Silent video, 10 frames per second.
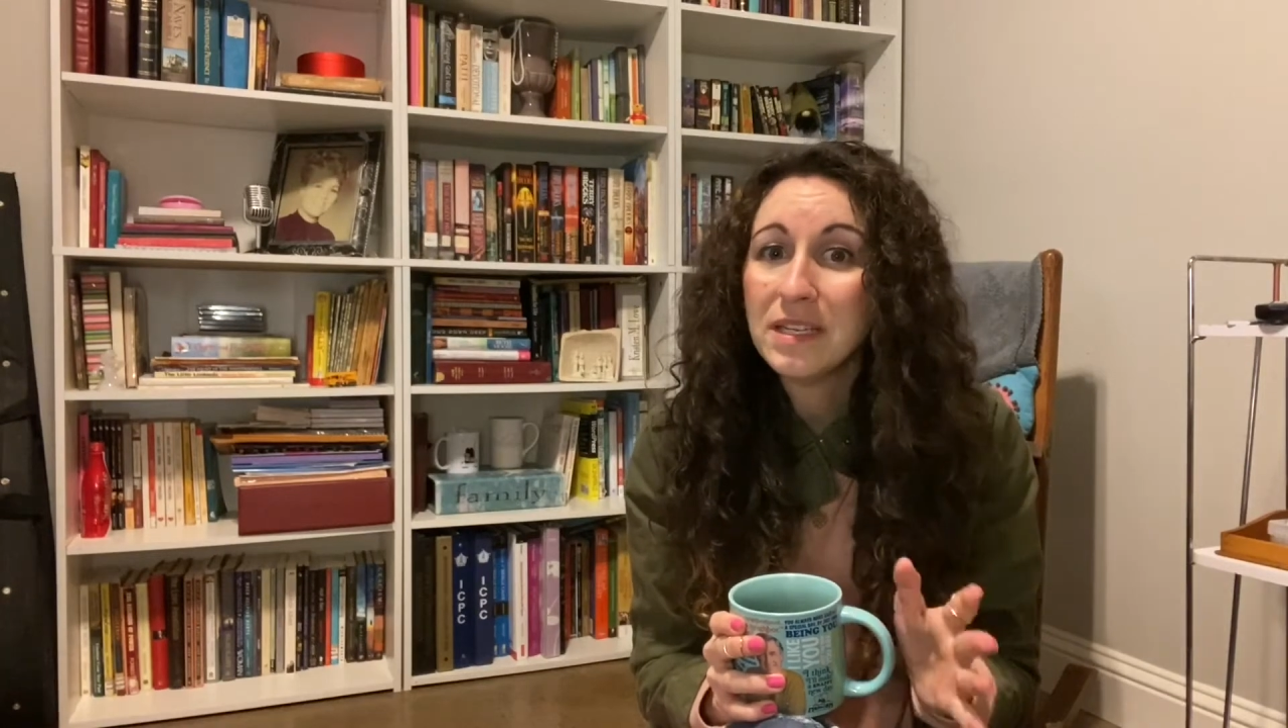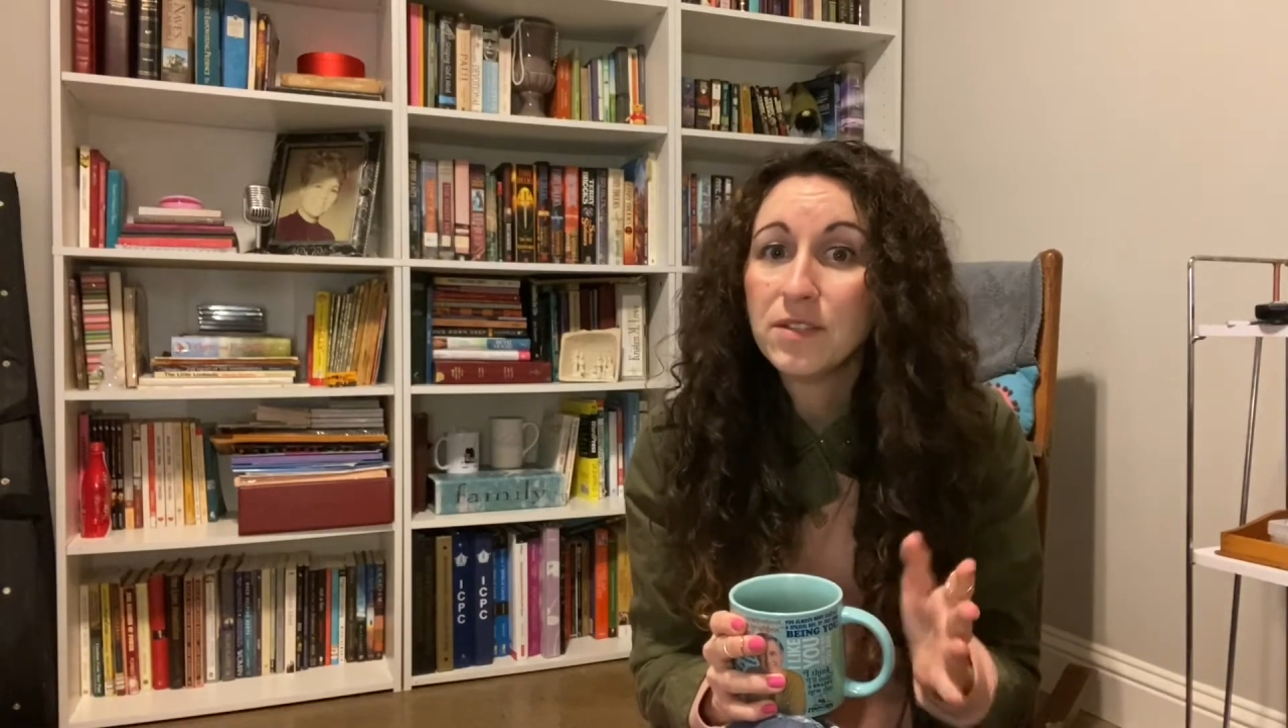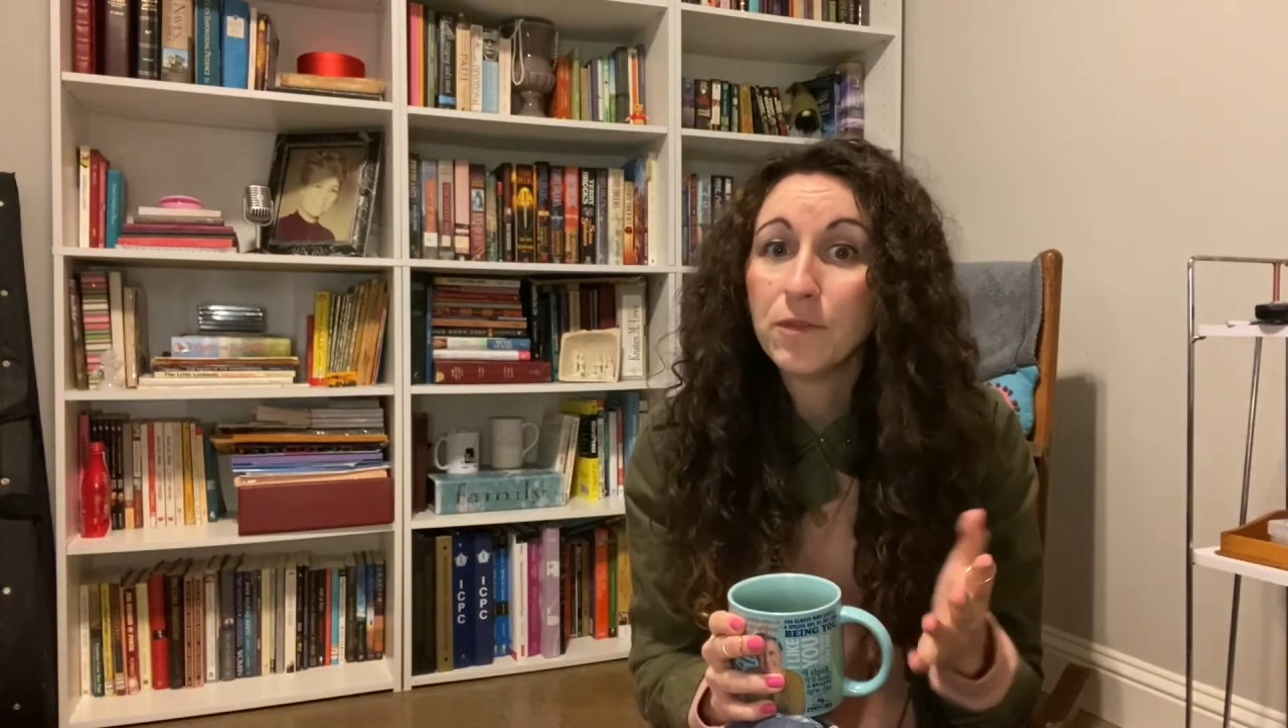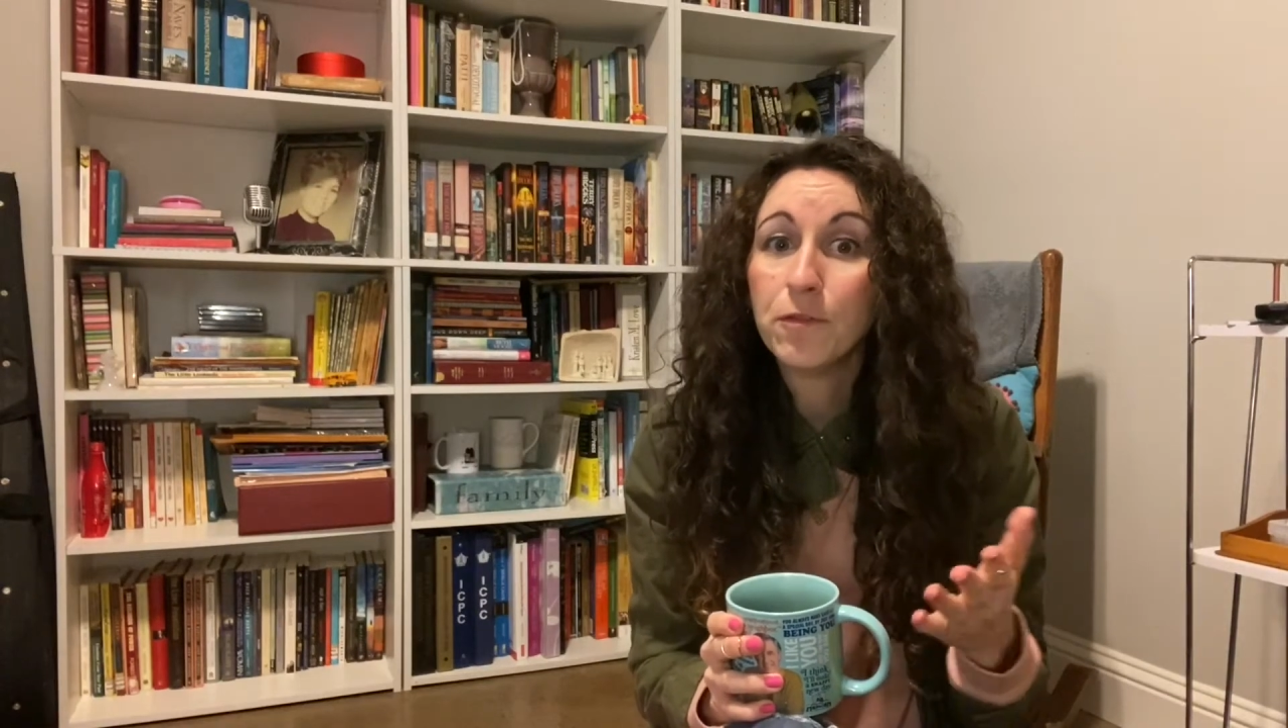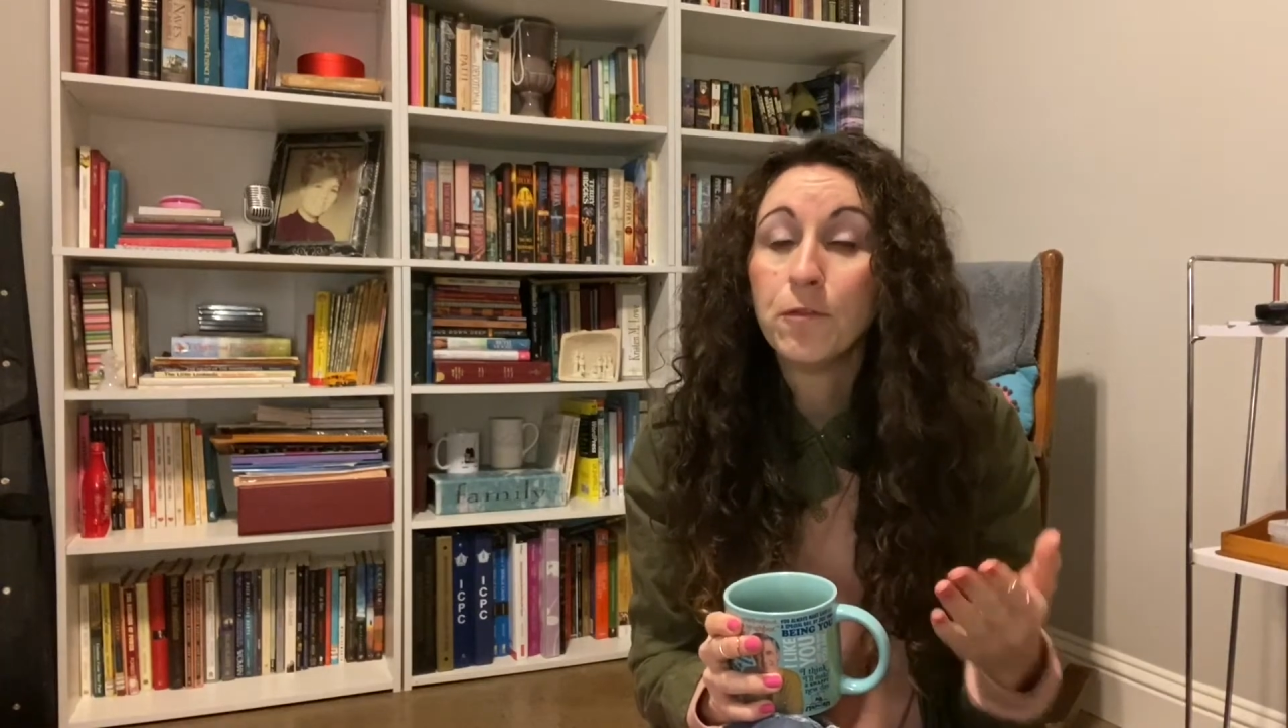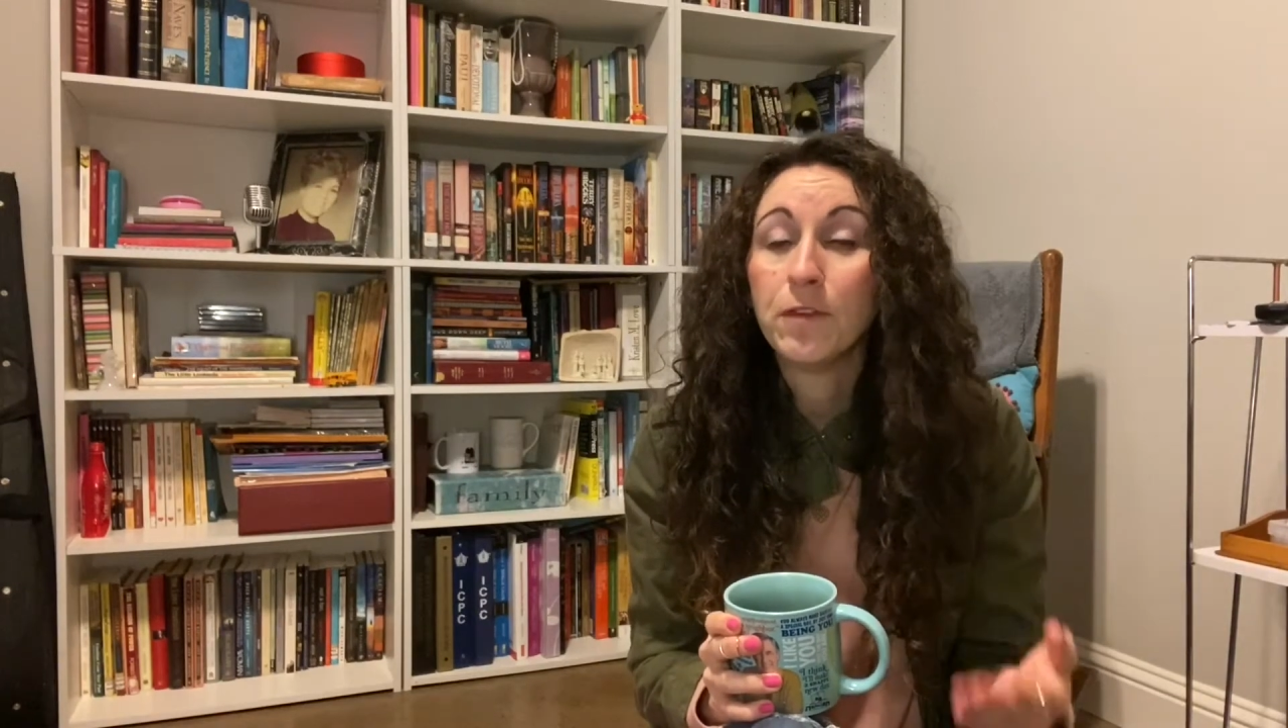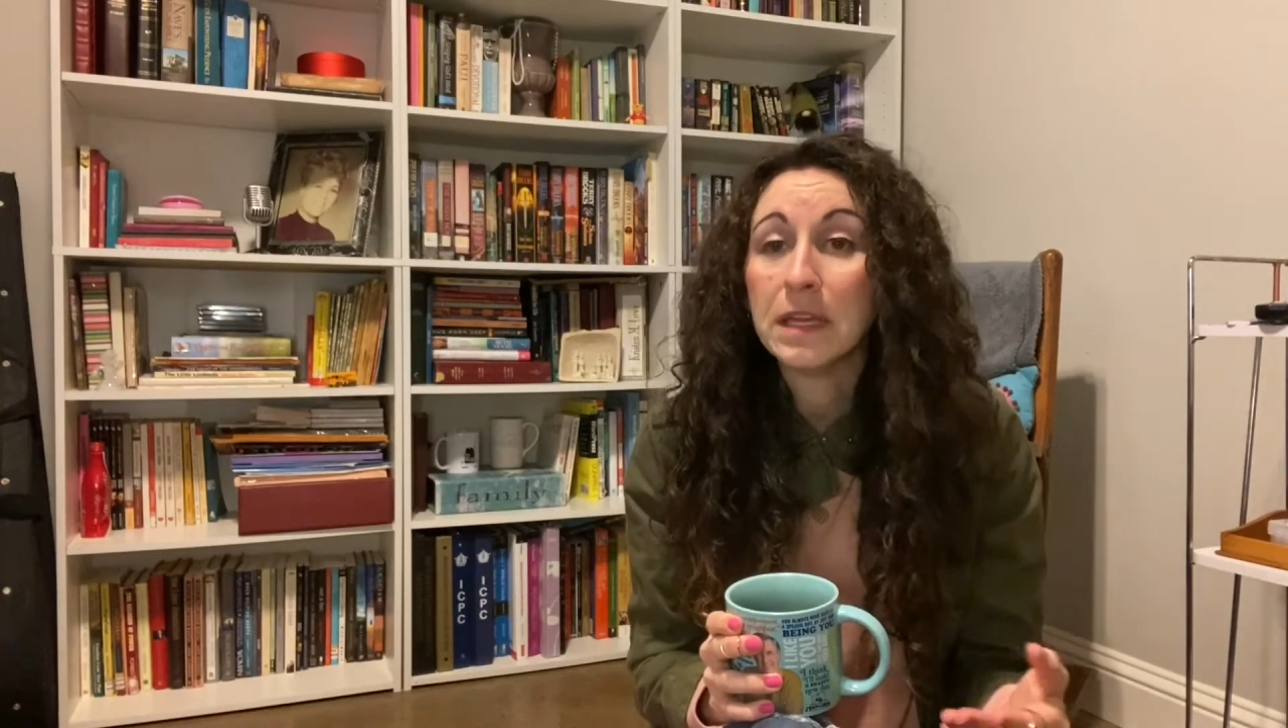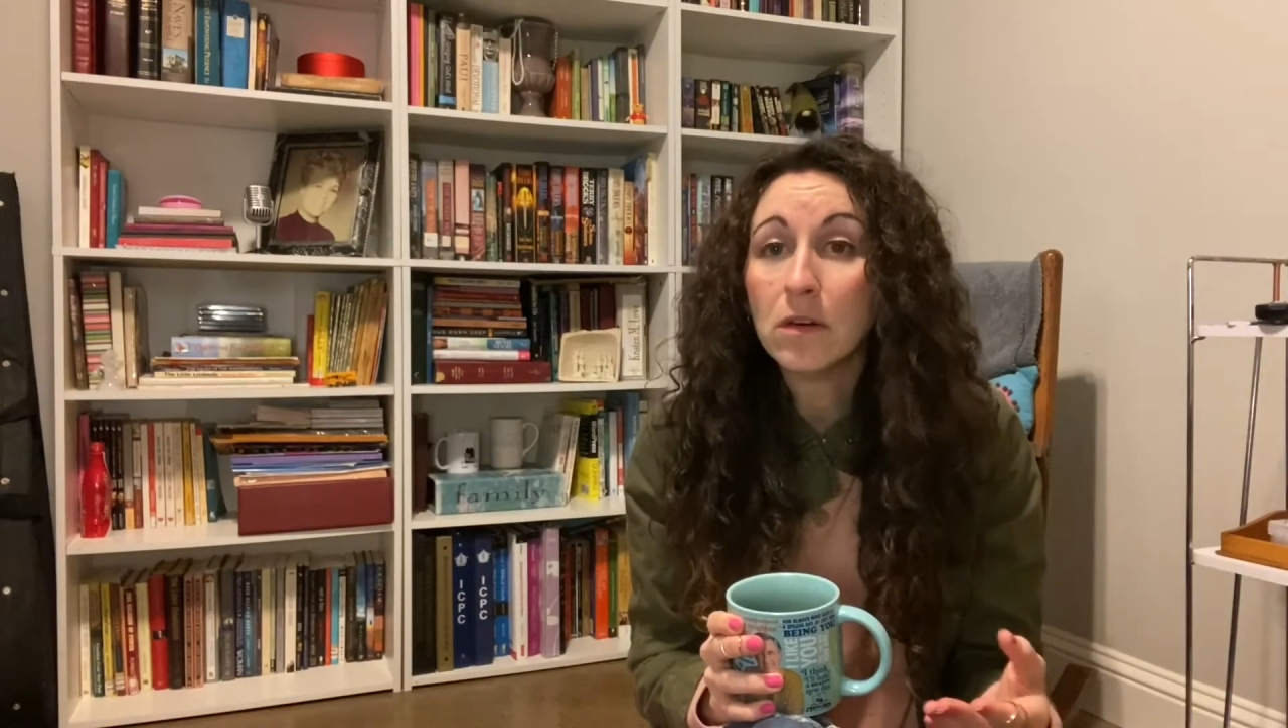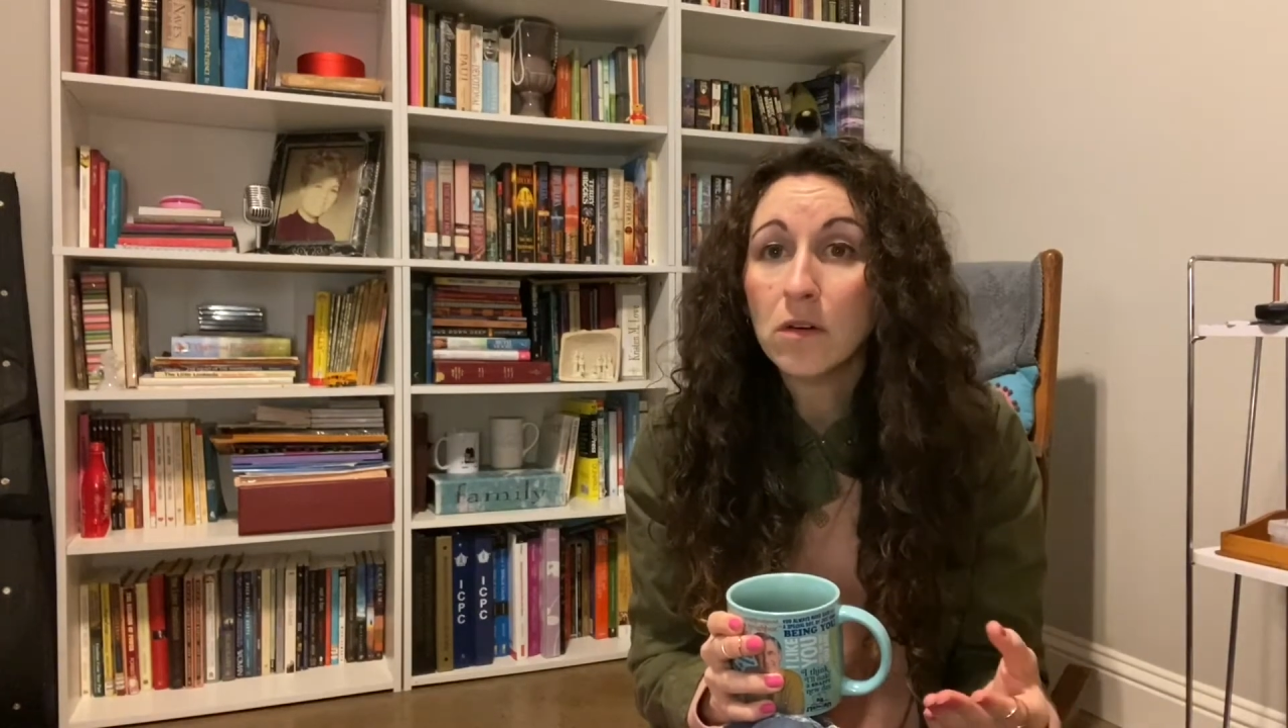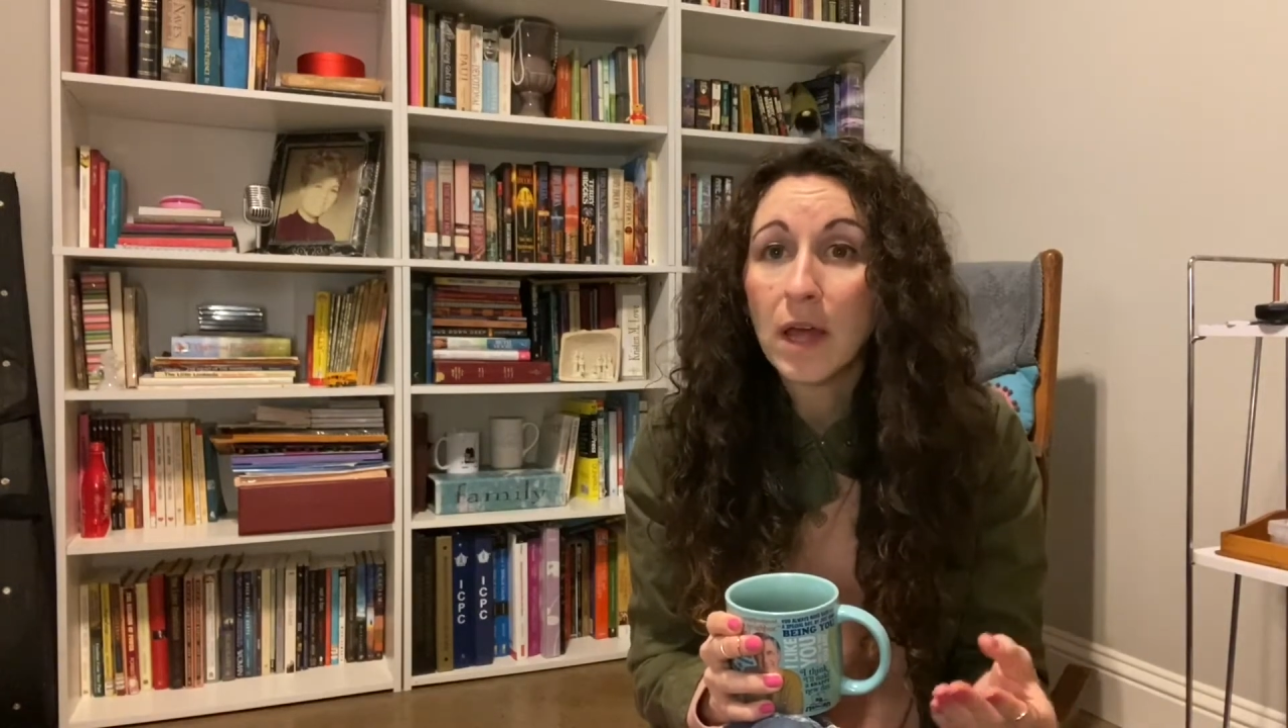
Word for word: to feel